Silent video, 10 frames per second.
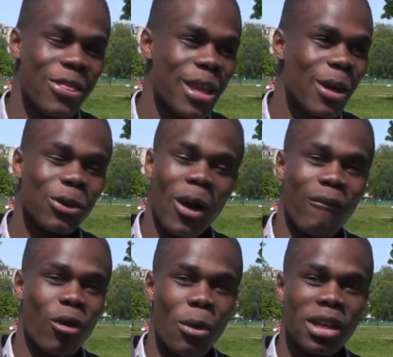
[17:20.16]
Theodore.
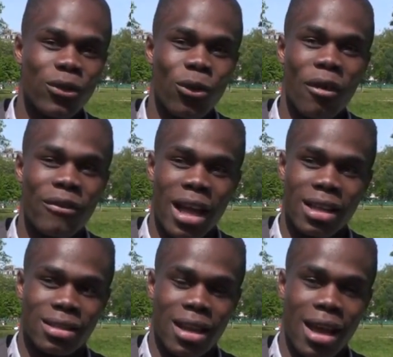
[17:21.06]
I've always thought of it
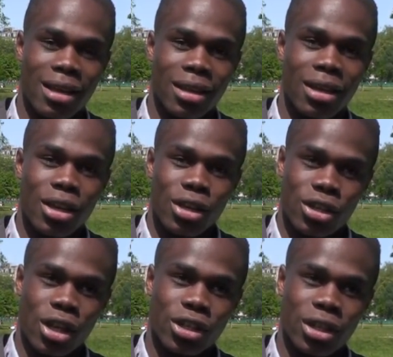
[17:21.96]
as like
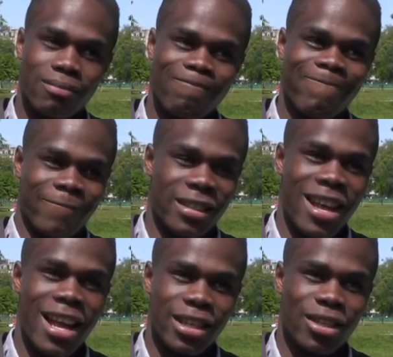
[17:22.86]
such a
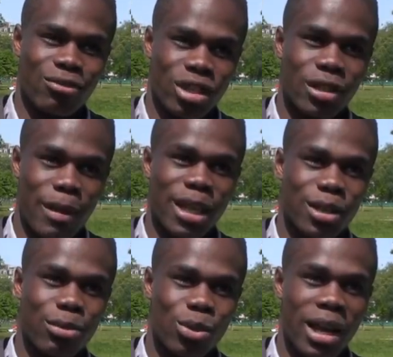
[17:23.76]
nice,
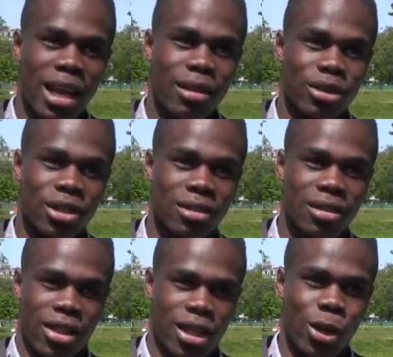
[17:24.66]
respectable name, just
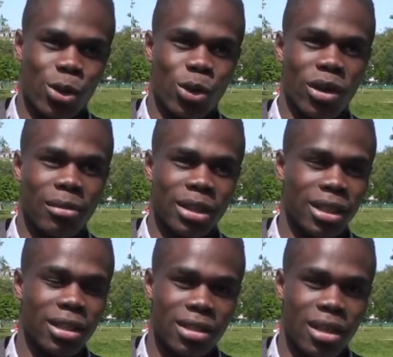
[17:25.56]
Theodore. I mean,
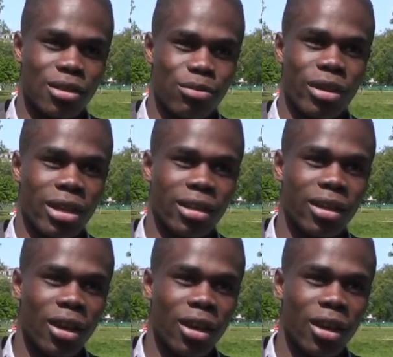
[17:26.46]
it sounds brilliant.